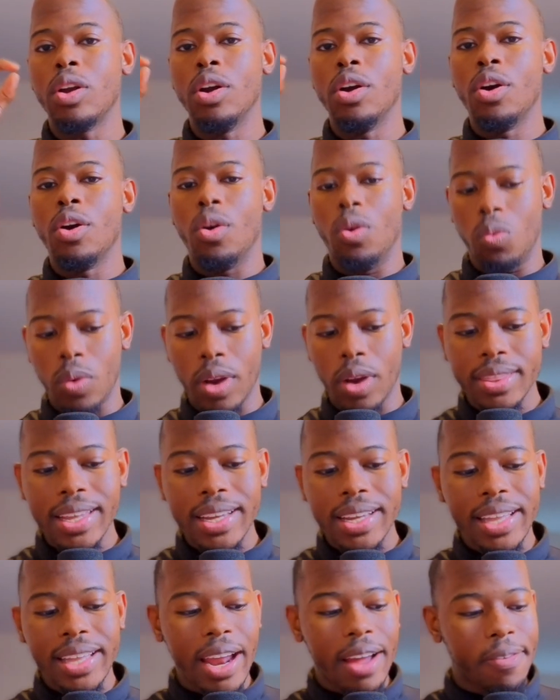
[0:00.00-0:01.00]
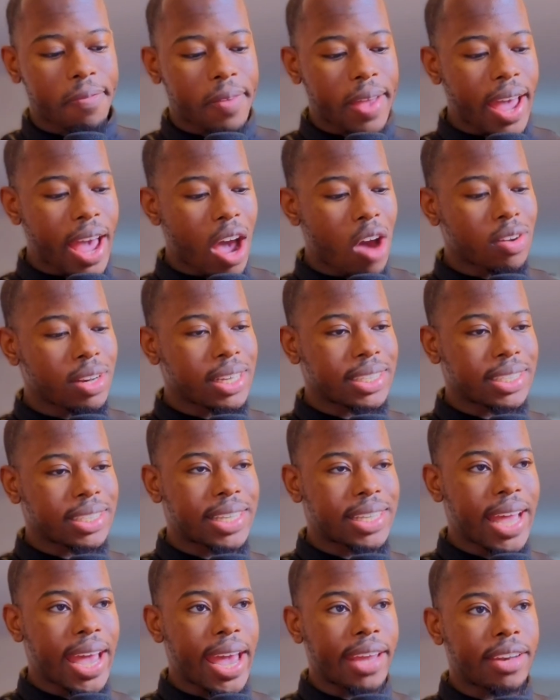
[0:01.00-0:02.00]
One thing that I found is
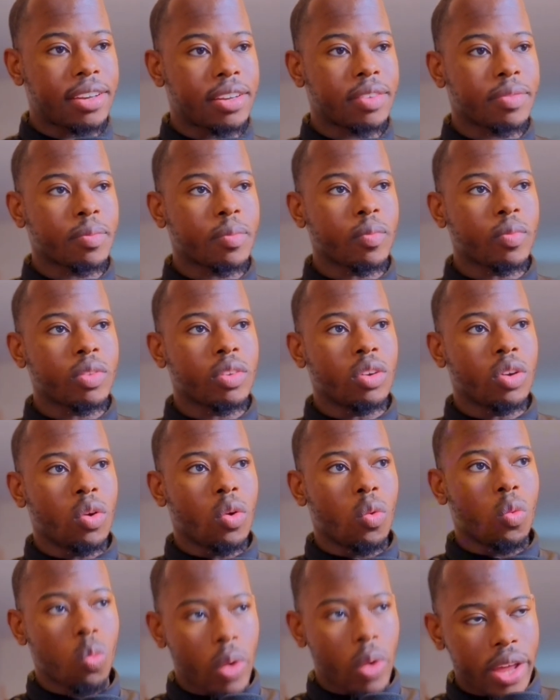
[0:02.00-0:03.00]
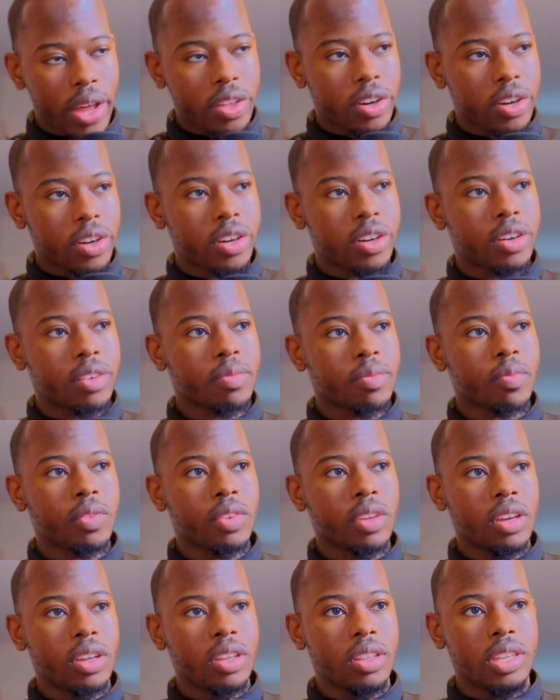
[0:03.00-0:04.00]
that whether
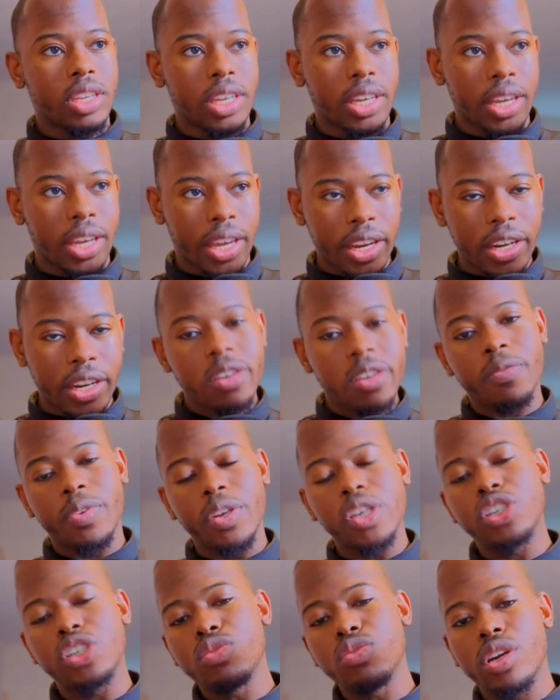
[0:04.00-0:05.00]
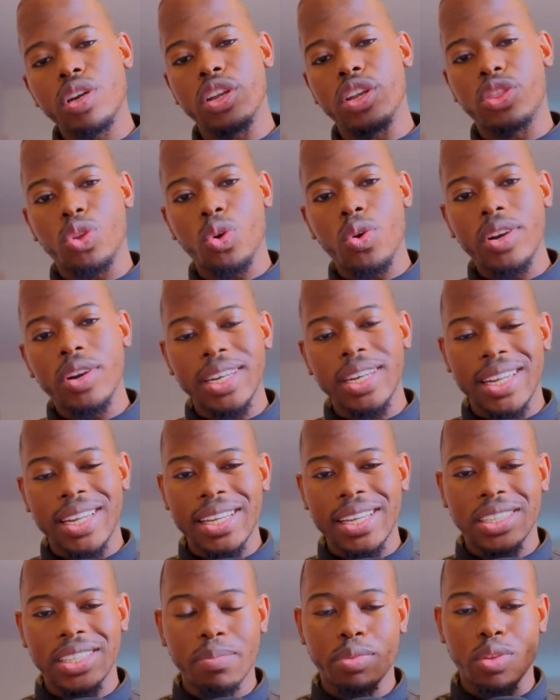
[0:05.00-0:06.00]
the individual in authority did
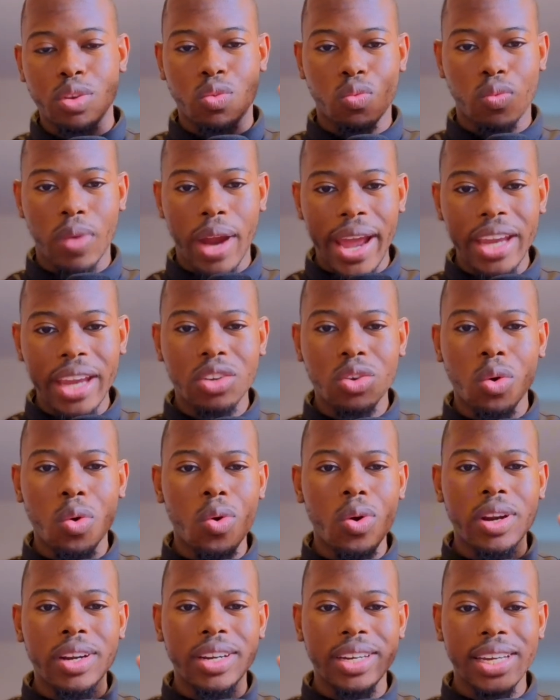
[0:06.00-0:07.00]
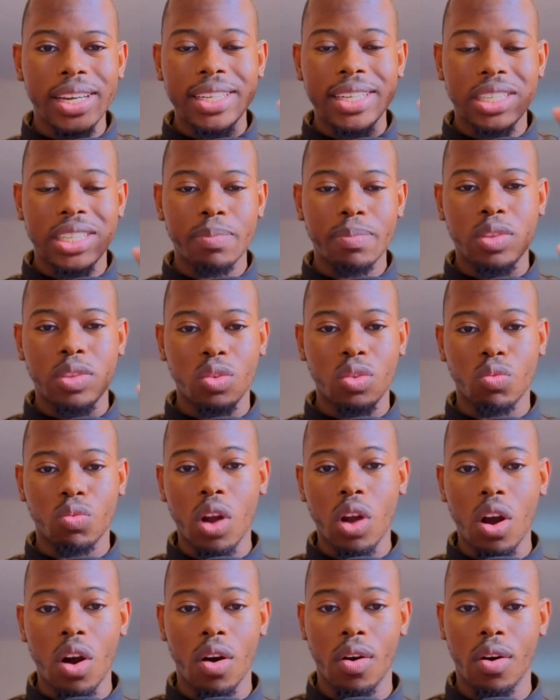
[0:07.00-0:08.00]
something right or did something
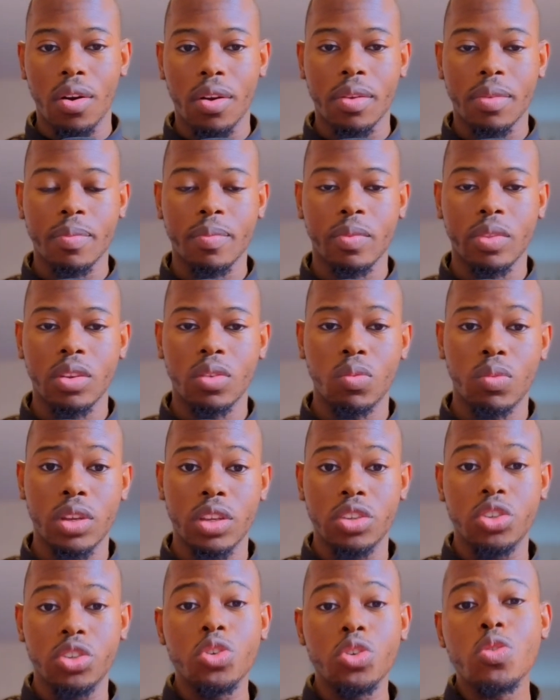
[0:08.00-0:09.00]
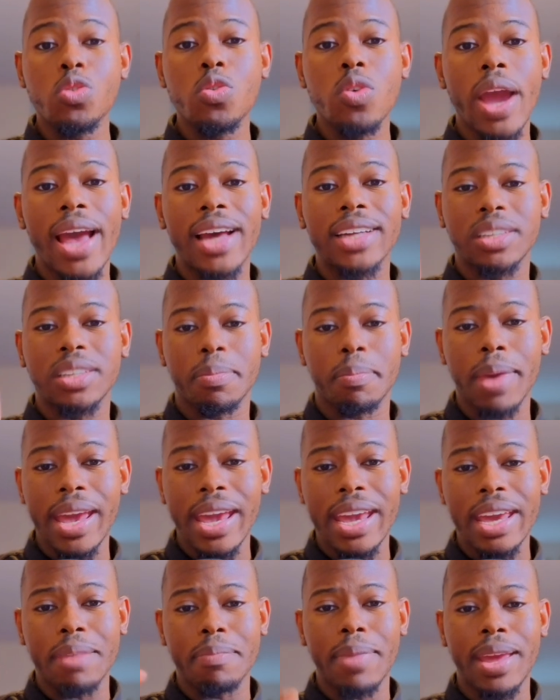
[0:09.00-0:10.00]
wrong, when you as a
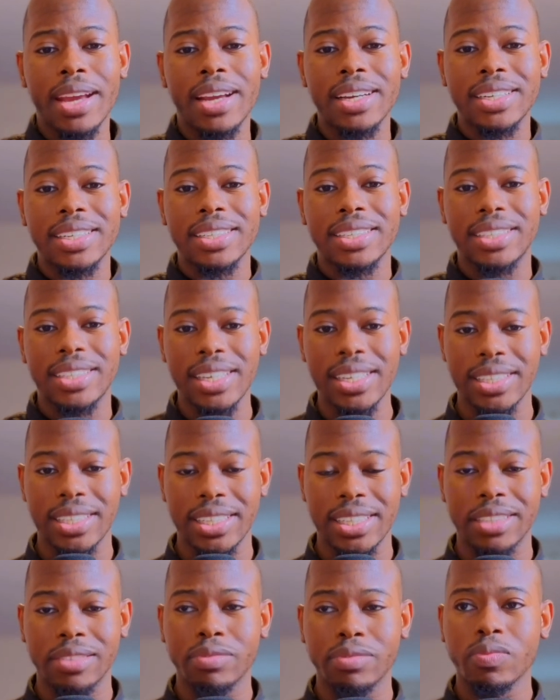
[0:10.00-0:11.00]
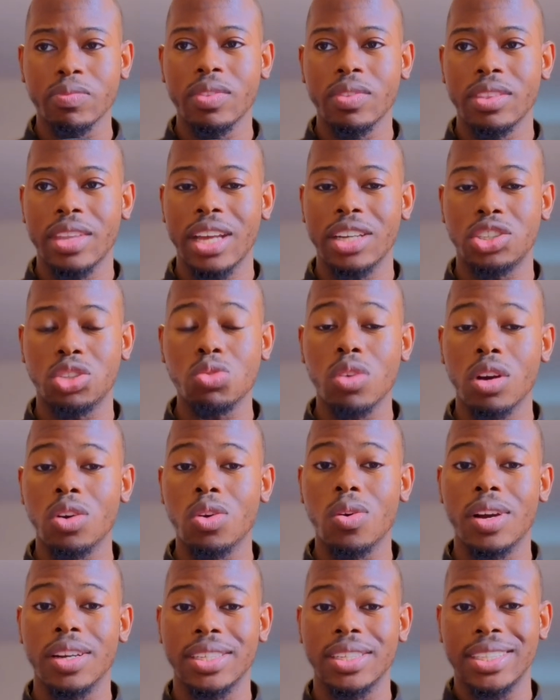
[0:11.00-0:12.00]
man make a decision that you are
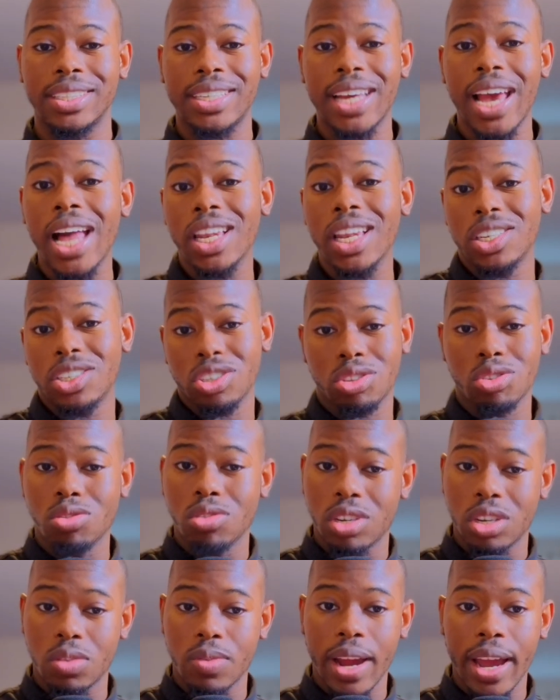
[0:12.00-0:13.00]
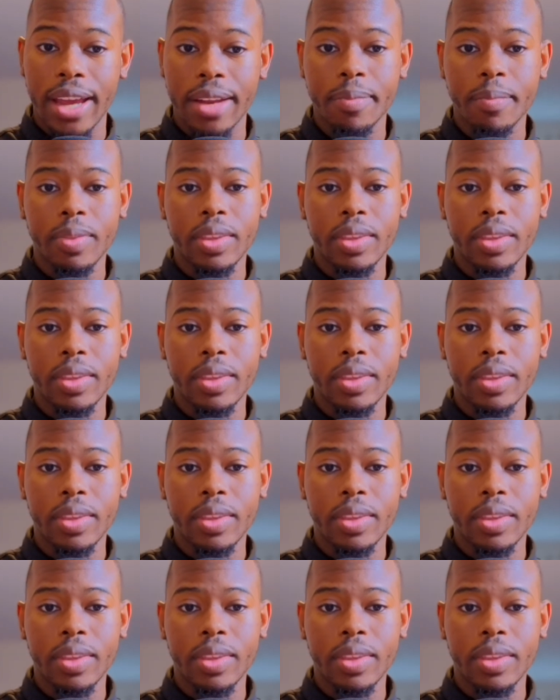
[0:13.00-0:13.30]
going to challenge authority, right?